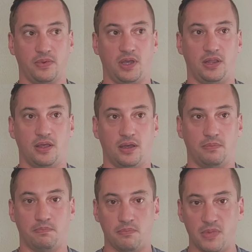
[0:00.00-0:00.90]
in
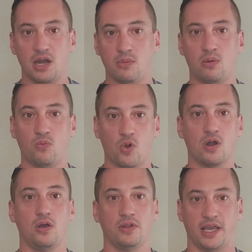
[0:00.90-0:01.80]
the minimum
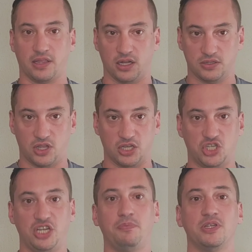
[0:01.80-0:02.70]
world, like the
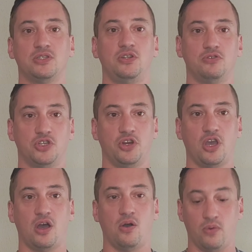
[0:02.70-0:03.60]
cheapest you should
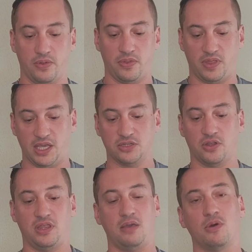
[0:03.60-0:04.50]
go, these
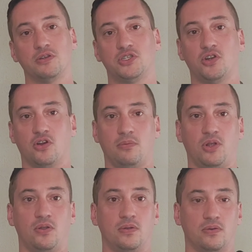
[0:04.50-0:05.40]
are the most
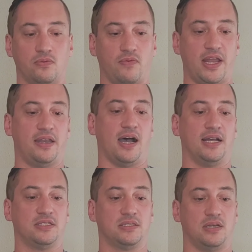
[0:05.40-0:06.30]
durable red
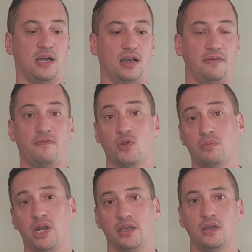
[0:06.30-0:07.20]
dots for the
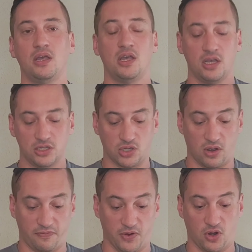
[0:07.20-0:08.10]
money.
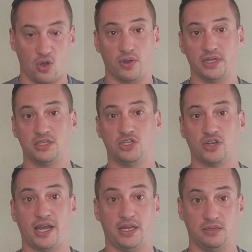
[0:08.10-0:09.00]
So if you're going to
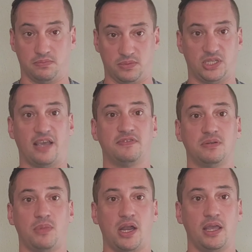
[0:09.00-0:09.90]
try to save
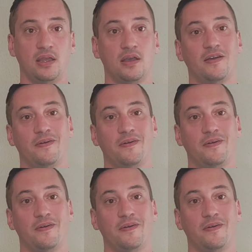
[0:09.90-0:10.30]
some money,